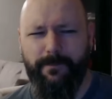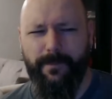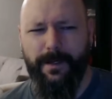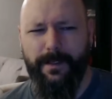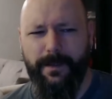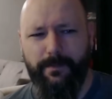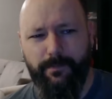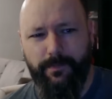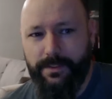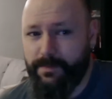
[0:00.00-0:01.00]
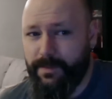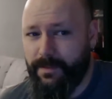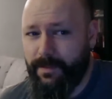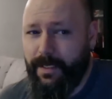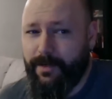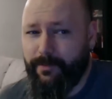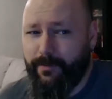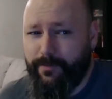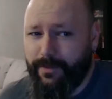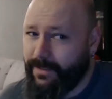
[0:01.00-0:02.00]
idea, but it's been hanging around
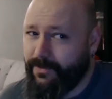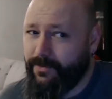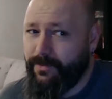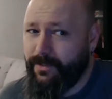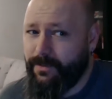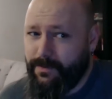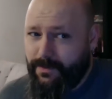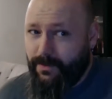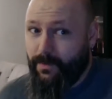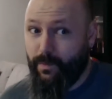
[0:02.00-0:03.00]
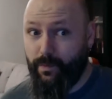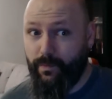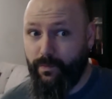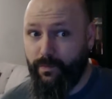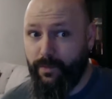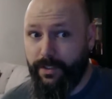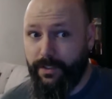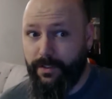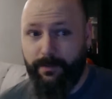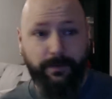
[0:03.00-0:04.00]
for like 2 years, so. What are you
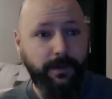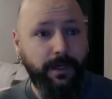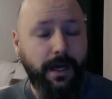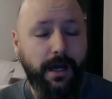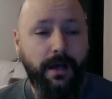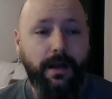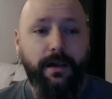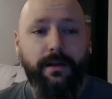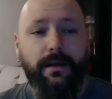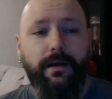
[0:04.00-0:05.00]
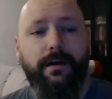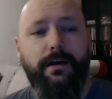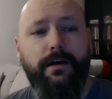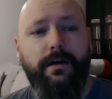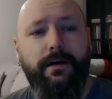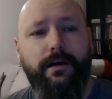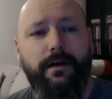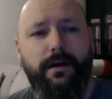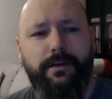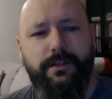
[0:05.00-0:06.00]
gonna do?
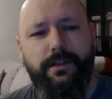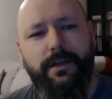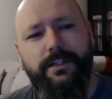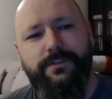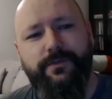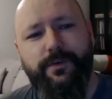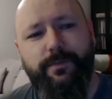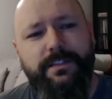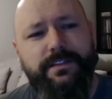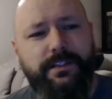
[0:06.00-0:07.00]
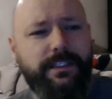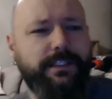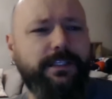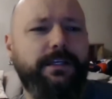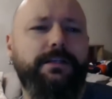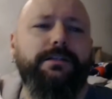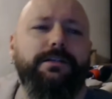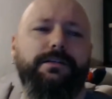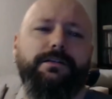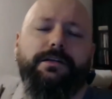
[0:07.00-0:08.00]
As for penciling,
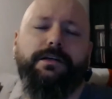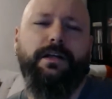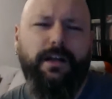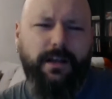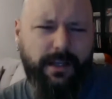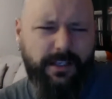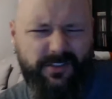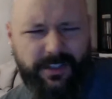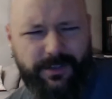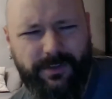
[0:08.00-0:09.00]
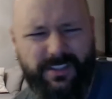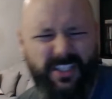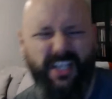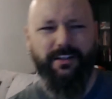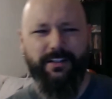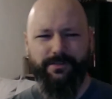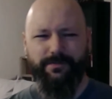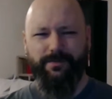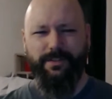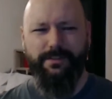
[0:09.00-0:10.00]
I'm gonna try and do a checklist
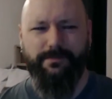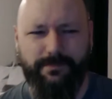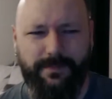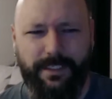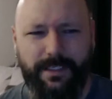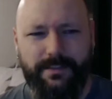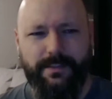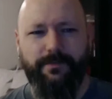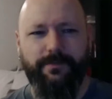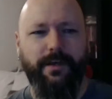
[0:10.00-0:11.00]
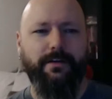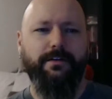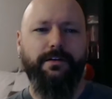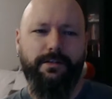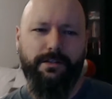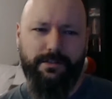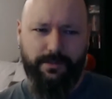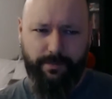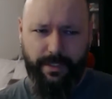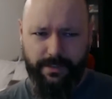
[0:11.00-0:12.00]
for this kind of stuff now. So
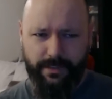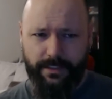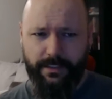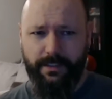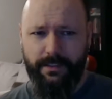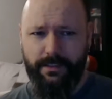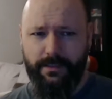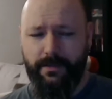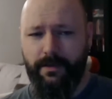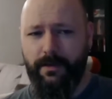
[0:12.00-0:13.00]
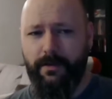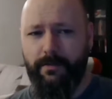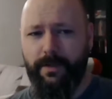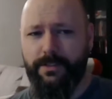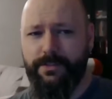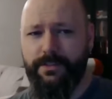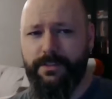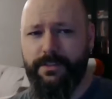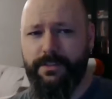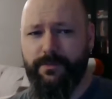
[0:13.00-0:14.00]
penciling,
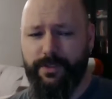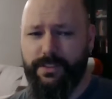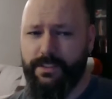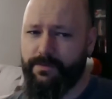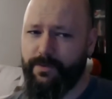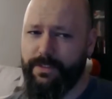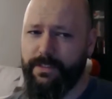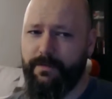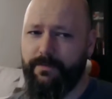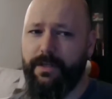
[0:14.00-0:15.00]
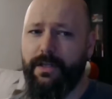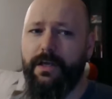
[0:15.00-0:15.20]
pages 46, 47,